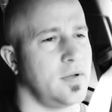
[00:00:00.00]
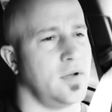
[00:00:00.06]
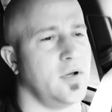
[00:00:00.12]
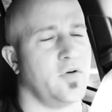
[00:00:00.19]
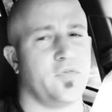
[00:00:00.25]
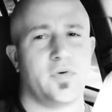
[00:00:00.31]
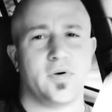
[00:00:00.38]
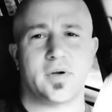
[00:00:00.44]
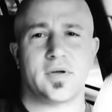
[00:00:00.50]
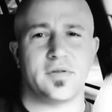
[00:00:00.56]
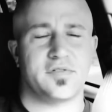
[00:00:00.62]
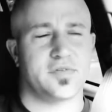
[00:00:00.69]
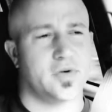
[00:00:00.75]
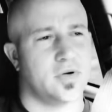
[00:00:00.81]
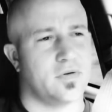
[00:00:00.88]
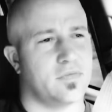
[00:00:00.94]
If you're a
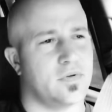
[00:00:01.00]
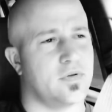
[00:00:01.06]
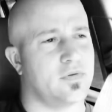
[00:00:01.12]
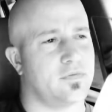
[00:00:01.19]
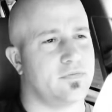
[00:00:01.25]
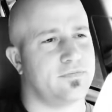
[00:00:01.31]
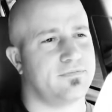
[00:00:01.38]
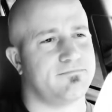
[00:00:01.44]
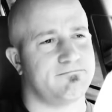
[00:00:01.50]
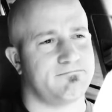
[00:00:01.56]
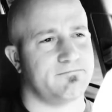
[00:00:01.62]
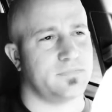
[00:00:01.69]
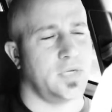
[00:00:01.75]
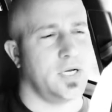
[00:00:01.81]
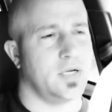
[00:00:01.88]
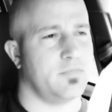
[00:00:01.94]
conservative,
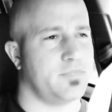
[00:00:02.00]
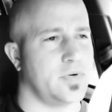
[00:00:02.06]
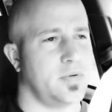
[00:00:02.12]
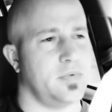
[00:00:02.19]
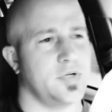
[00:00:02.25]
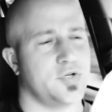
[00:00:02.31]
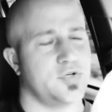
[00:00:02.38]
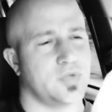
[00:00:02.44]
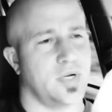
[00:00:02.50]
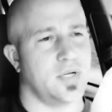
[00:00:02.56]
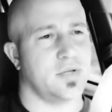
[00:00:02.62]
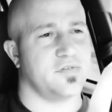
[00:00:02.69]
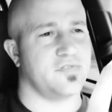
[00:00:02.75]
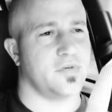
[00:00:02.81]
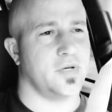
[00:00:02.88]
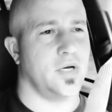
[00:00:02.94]
I'd probably try to
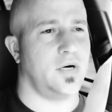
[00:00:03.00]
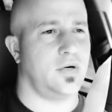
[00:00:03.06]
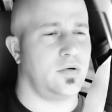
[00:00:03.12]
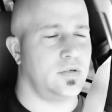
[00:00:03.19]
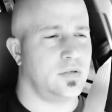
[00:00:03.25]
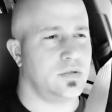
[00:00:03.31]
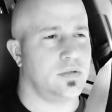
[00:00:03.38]
sell.